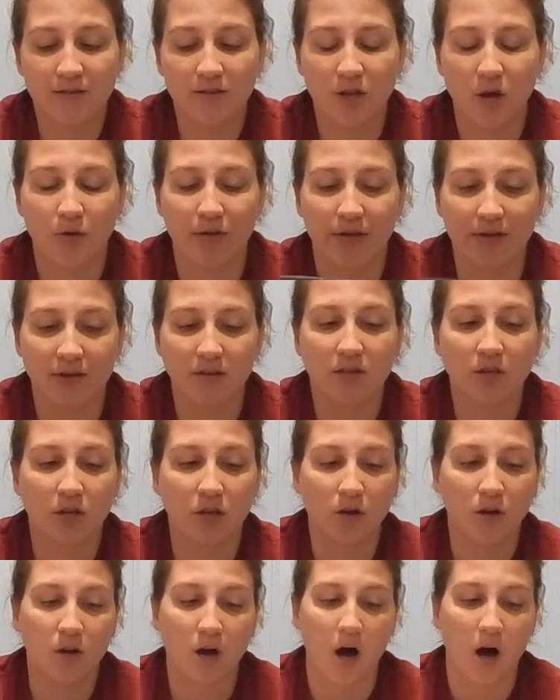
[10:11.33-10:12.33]
So this is a
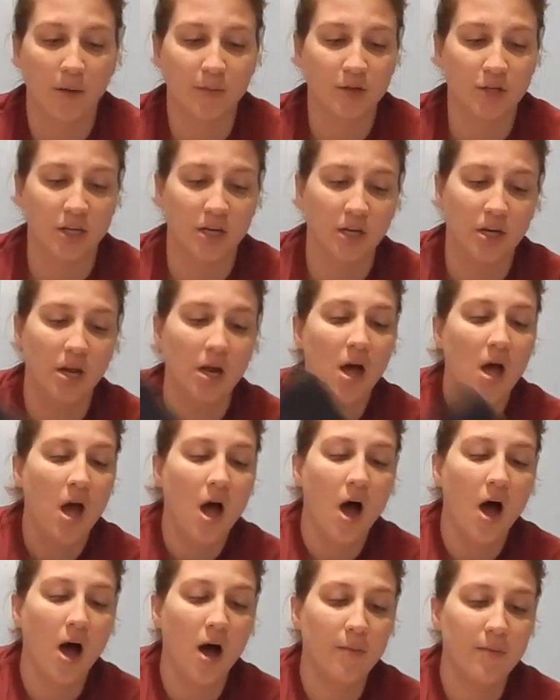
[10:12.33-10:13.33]
good option
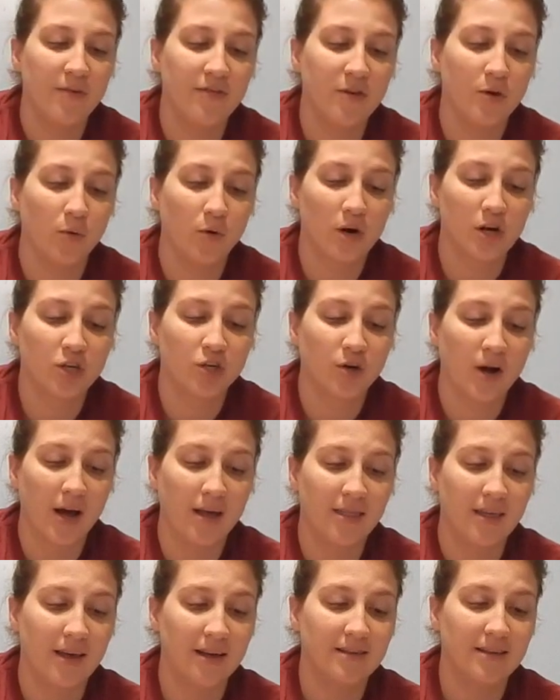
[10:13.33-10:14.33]
if you want to
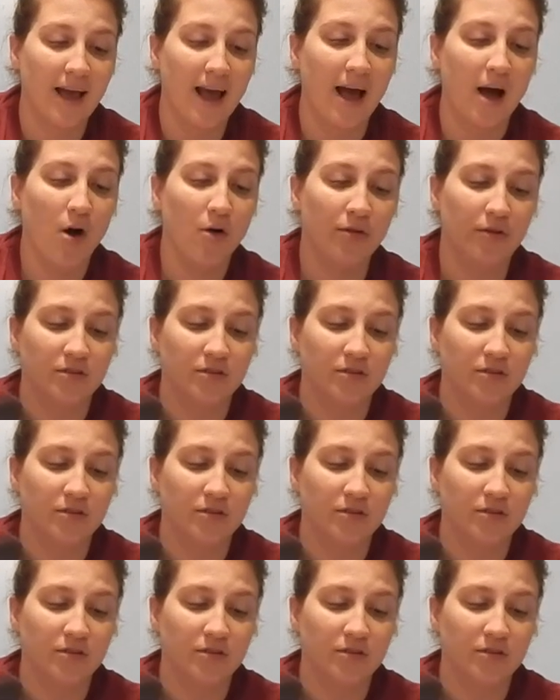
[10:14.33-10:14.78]
try things out.